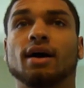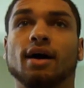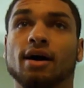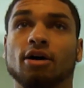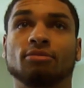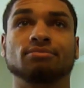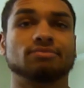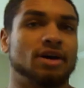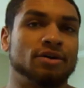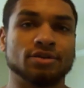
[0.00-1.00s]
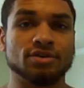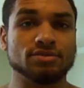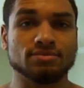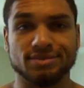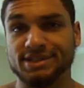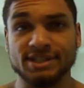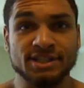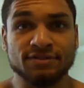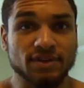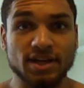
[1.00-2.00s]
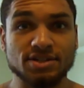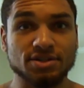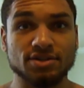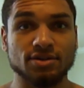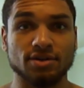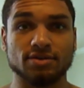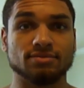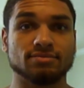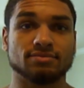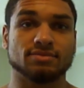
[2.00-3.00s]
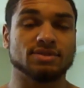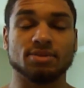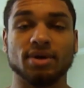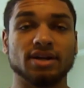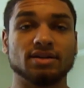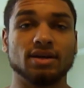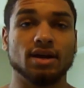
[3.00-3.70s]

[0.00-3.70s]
I don't know, C.T. Fletcher or somebody,